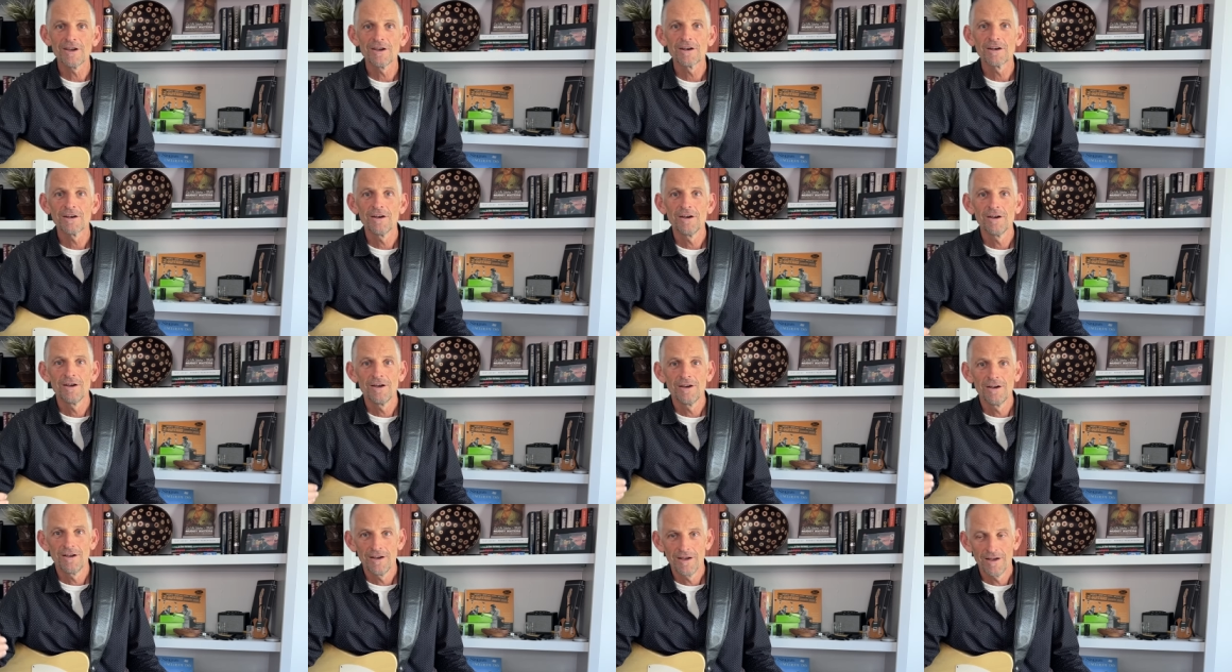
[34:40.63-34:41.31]
Mm -hmm
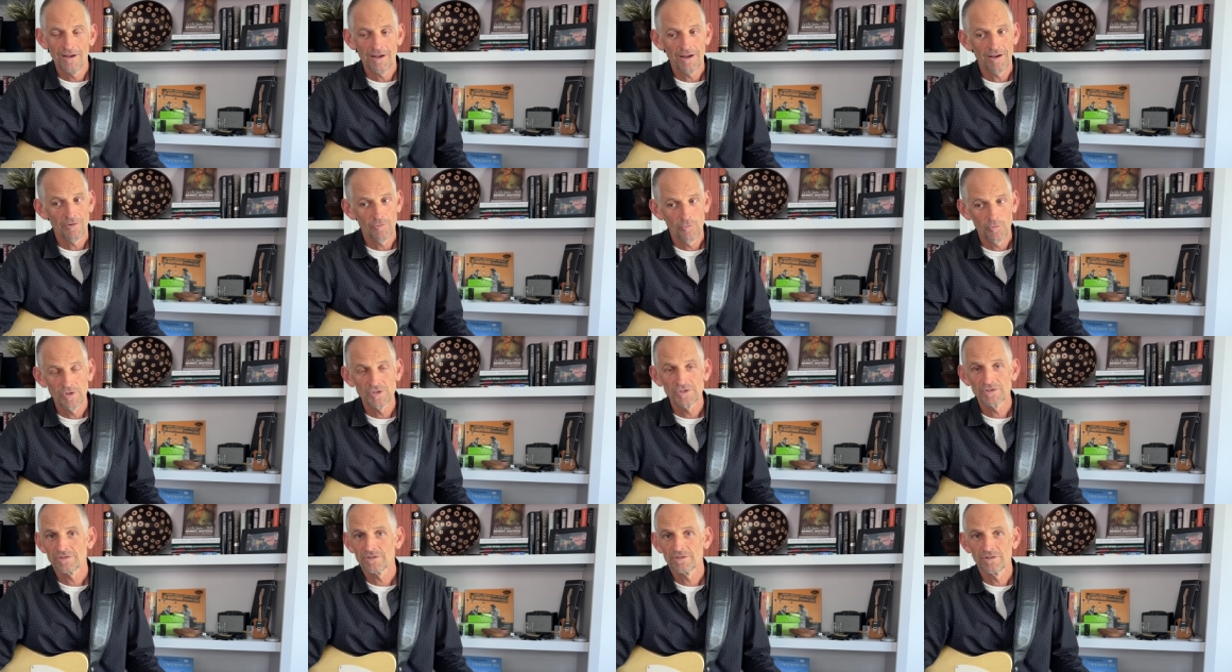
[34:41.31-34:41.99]

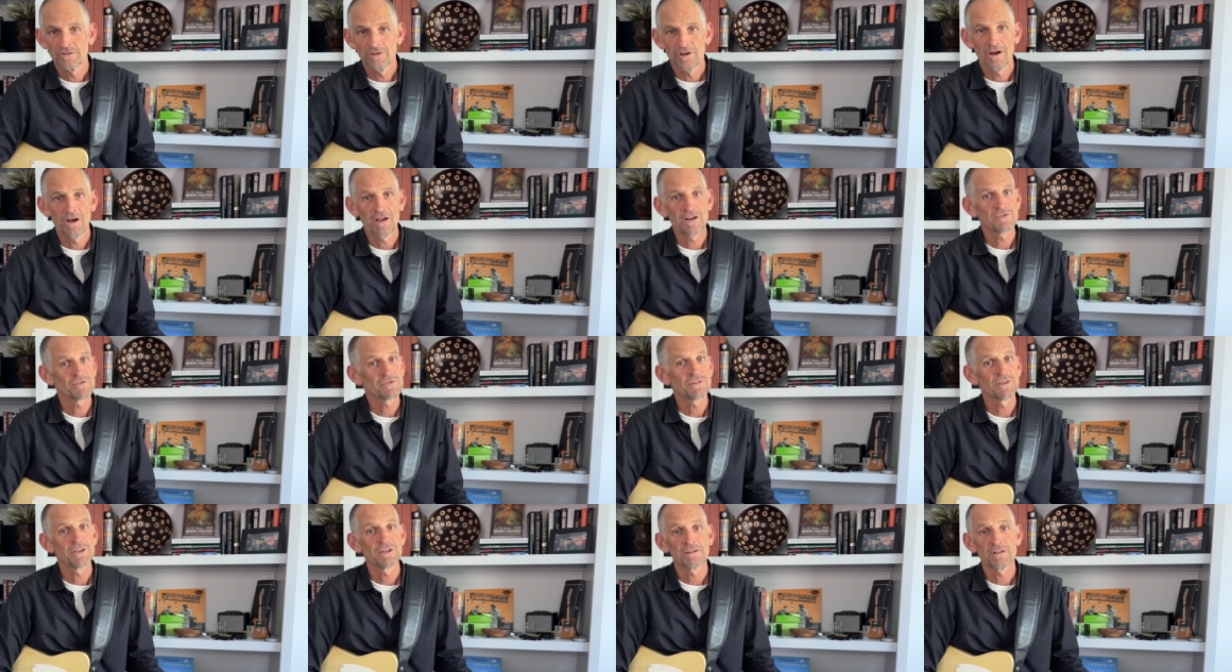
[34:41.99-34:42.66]
which
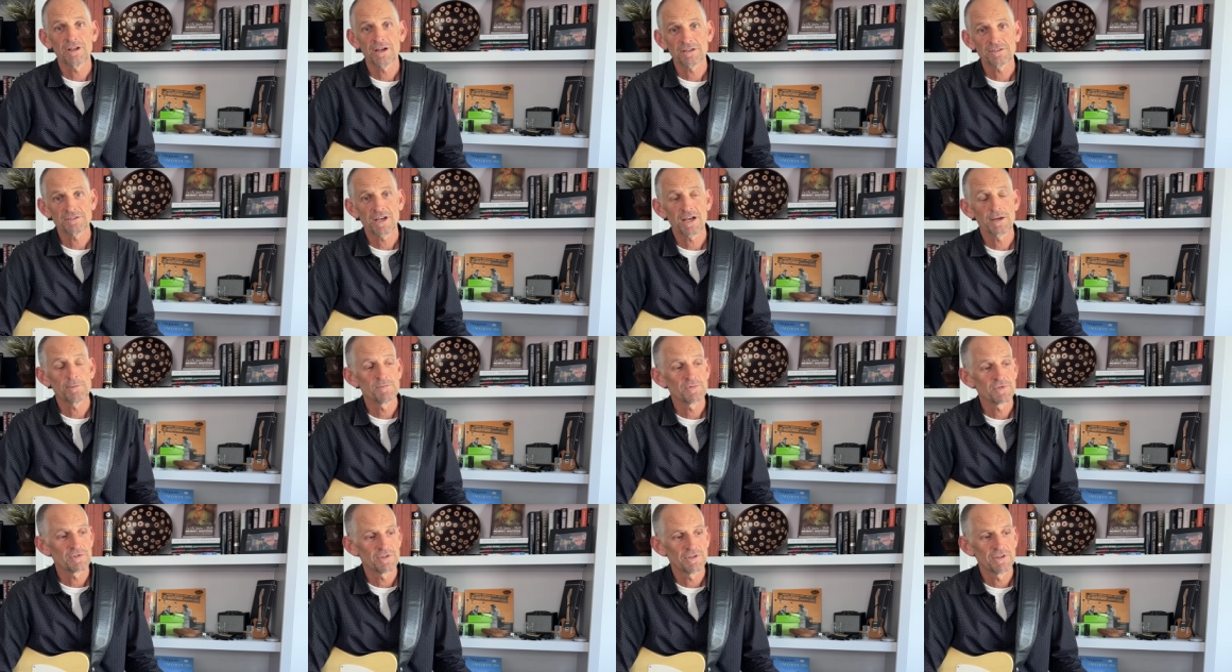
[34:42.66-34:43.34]
honestly, a lot of
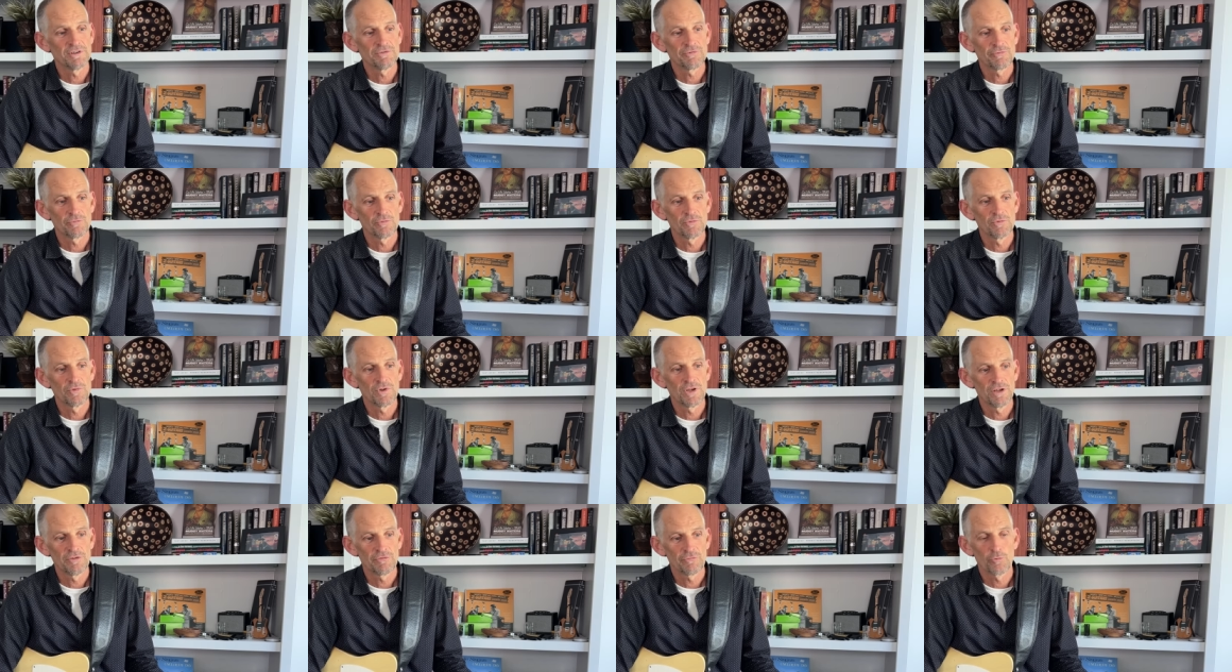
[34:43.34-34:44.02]
times, if
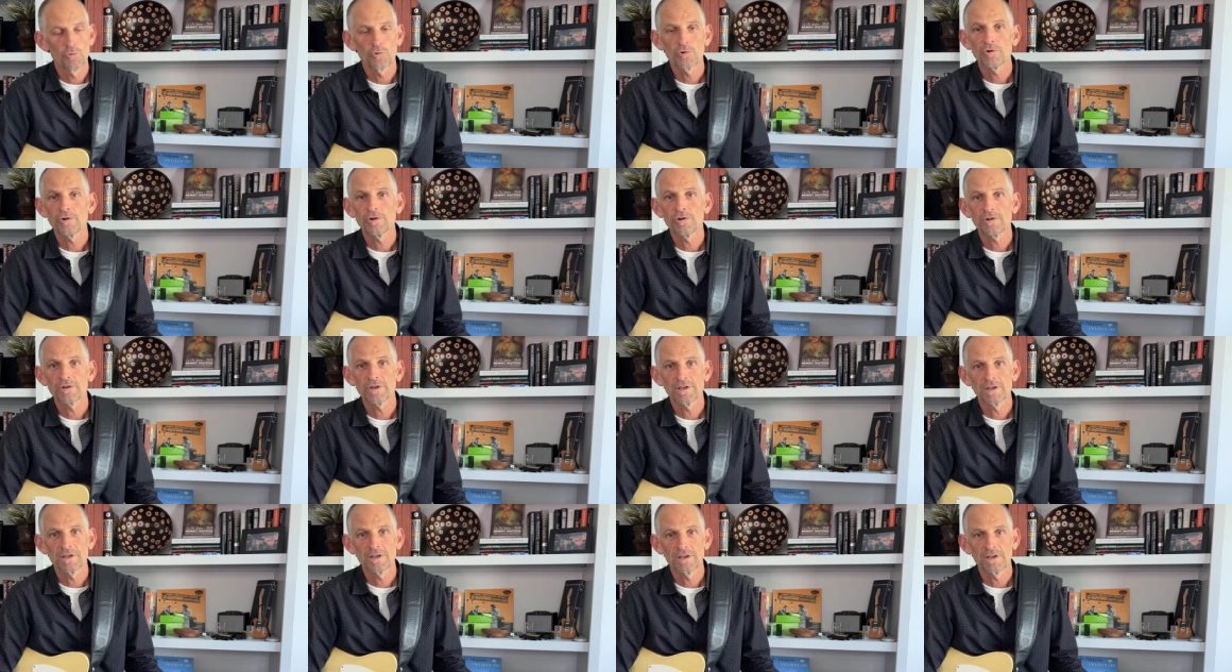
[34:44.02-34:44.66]
if we're